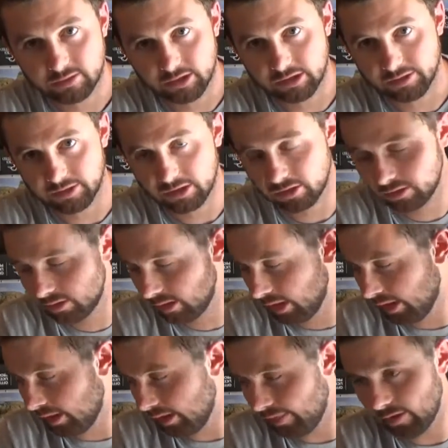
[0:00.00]
You know,
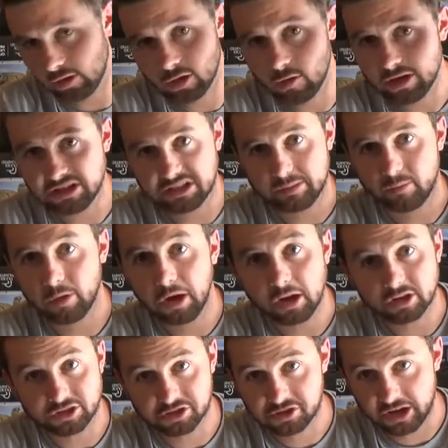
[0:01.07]
they're going somewhere
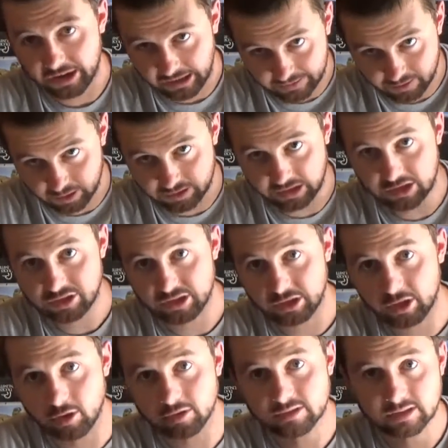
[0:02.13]
else. You're trying to get their attention and
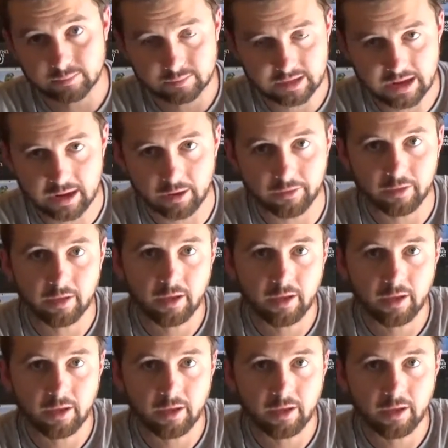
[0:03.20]
coax them down.